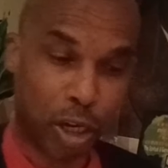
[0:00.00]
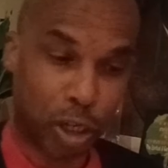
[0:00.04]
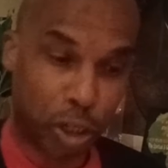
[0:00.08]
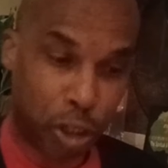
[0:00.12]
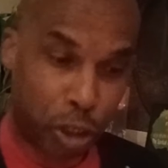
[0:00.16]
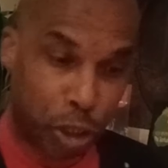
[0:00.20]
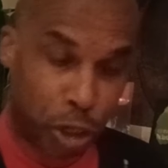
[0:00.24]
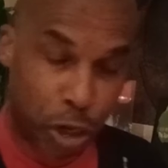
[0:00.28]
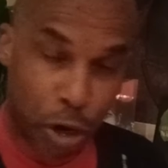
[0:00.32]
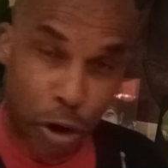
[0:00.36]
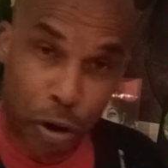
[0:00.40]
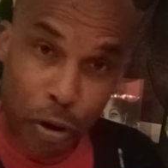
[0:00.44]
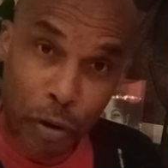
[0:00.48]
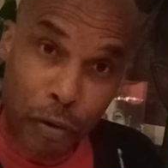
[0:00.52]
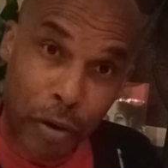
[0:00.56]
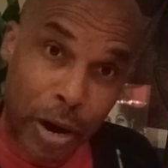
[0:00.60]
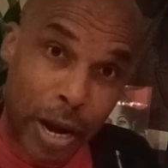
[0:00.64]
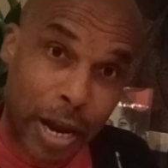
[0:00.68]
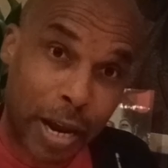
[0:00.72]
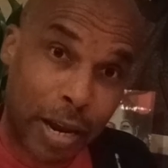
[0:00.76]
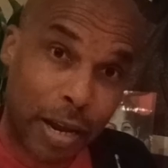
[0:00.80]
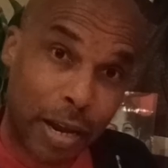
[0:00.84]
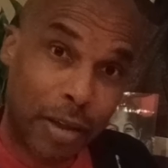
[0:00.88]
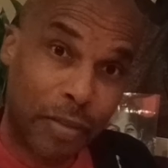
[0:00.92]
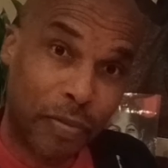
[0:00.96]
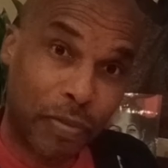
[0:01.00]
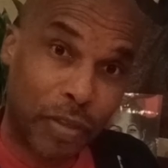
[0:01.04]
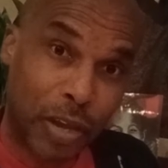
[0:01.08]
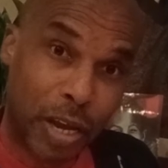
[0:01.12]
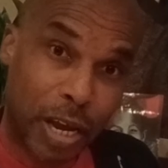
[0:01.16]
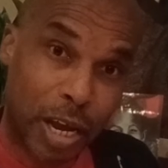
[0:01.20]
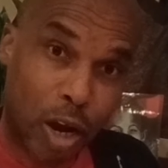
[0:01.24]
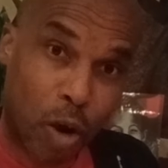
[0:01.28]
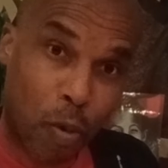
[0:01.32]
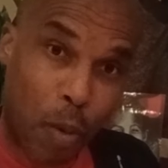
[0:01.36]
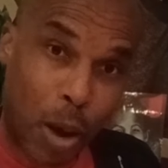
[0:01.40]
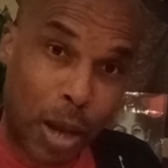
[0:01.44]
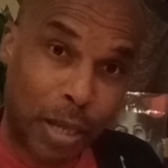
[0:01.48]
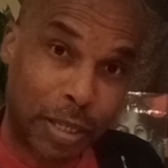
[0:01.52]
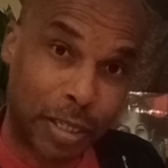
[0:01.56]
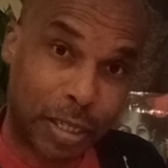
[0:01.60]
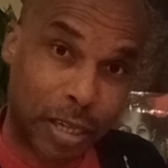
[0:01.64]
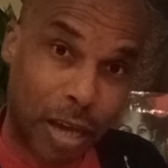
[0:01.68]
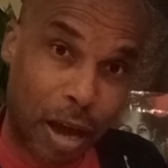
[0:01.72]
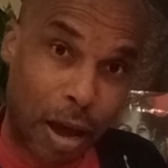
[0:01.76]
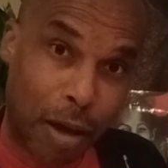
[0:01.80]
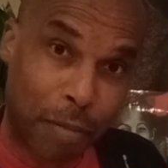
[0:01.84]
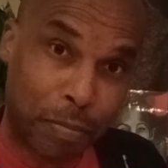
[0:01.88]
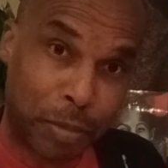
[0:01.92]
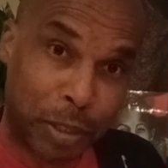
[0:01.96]
During the
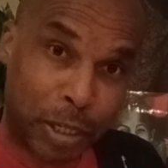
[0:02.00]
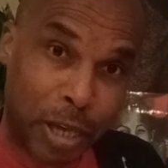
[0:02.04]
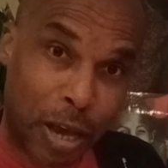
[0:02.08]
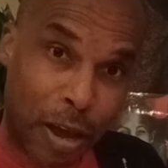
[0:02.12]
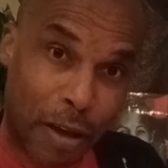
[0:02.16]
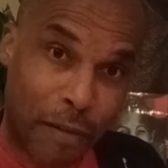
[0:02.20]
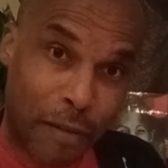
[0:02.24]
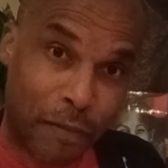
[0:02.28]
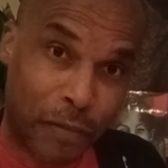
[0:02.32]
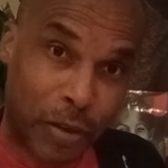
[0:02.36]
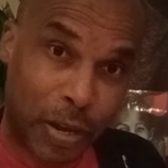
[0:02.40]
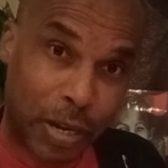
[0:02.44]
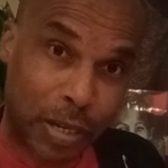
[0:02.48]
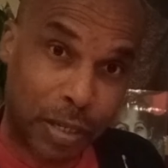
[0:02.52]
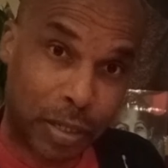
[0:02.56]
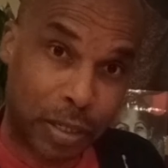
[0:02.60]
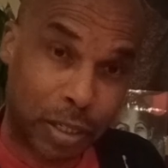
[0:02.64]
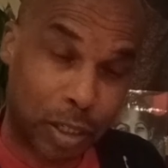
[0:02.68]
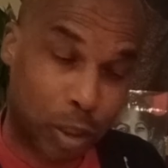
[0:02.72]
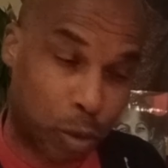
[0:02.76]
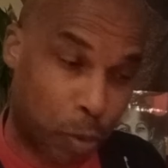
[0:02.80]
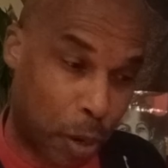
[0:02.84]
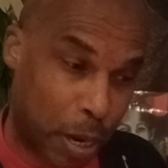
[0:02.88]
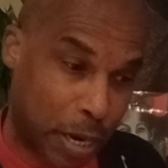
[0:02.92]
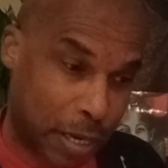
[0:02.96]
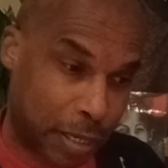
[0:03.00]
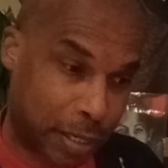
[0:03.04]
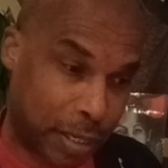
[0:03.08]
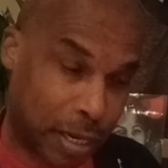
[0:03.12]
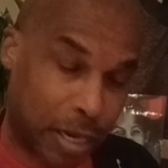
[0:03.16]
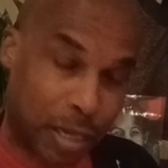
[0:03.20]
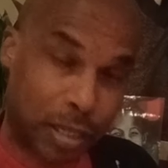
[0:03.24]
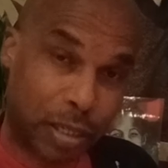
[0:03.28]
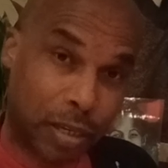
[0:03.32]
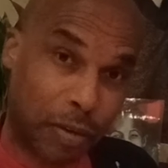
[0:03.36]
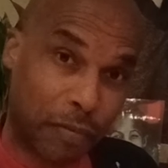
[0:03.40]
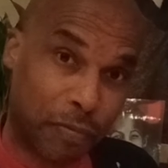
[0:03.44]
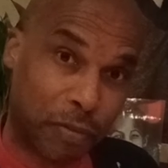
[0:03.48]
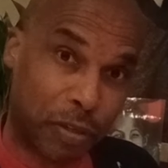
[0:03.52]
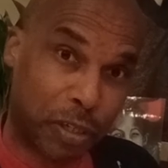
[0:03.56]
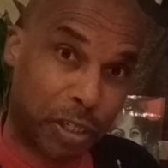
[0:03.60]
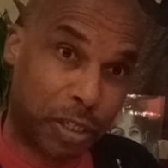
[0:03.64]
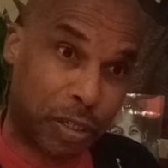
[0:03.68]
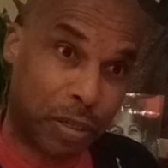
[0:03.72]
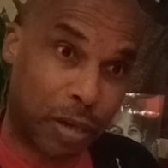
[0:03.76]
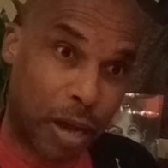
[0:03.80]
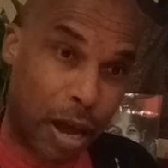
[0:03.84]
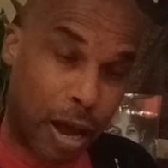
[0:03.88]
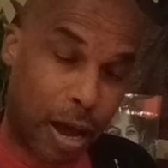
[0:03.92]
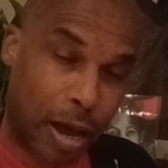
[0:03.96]
Kwanzaa observance, 26th
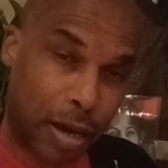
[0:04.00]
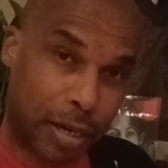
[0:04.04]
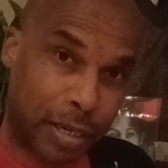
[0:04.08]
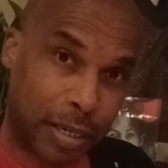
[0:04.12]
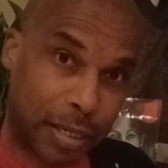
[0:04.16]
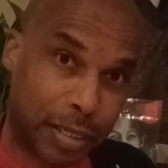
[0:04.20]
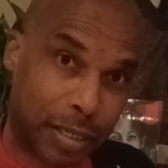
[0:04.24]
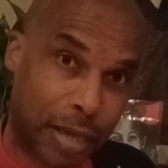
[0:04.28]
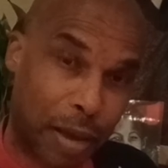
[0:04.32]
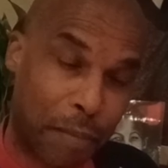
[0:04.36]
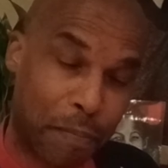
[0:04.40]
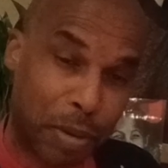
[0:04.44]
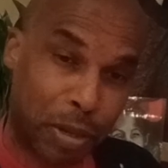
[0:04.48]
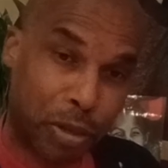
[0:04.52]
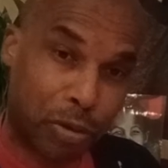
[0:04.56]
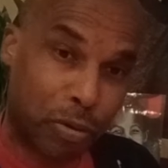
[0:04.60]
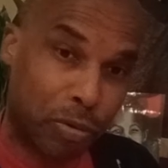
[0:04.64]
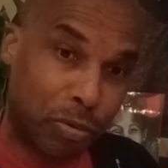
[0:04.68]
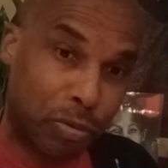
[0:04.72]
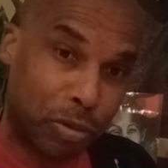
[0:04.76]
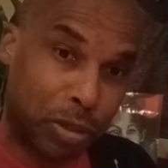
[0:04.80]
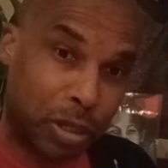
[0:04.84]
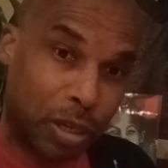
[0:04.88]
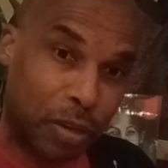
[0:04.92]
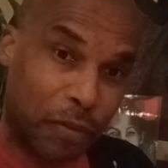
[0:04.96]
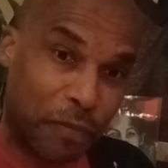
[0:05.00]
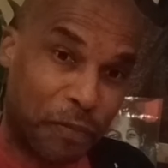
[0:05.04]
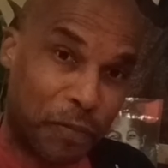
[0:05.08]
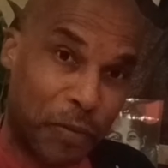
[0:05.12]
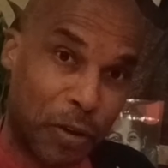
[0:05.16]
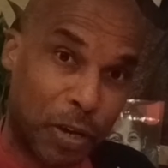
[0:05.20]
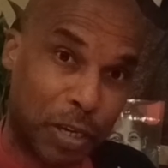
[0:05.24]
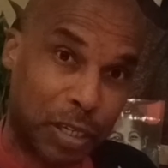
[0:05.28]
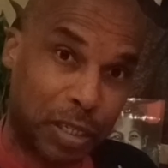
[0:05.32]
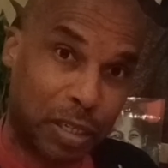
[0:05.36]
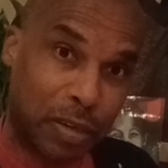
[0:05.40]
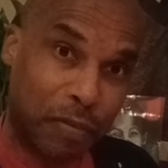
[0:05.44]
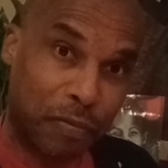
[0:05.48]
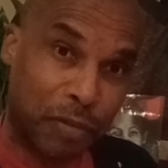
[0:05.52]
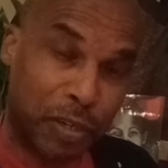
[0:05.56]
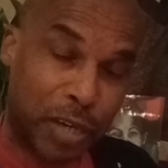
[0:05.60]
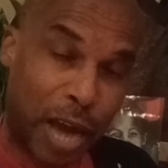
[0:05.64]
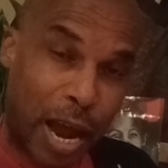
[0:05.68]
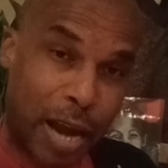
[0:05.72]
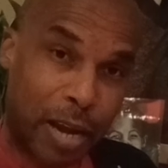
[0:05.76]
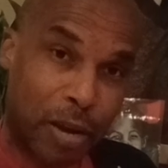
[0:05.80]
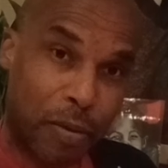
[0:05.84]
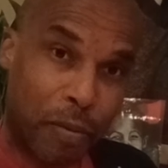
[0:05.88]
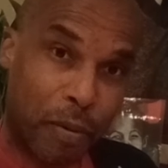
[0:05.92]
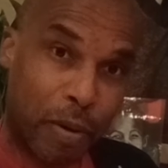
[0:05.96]
of December through to the 1st of
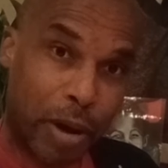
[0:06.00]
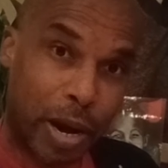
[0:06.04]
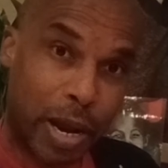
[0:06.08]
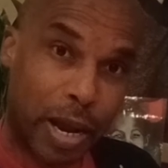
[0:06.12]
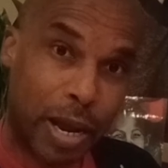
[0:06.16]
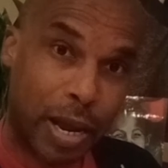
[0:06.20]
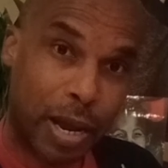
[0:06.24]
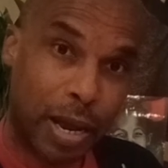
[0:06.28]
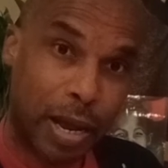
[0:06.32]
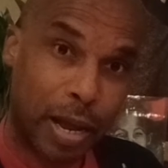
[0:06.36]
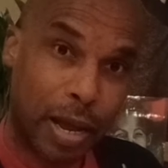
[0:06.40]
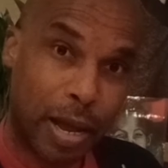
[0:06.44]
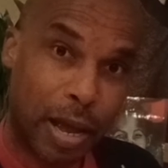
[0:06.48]
January,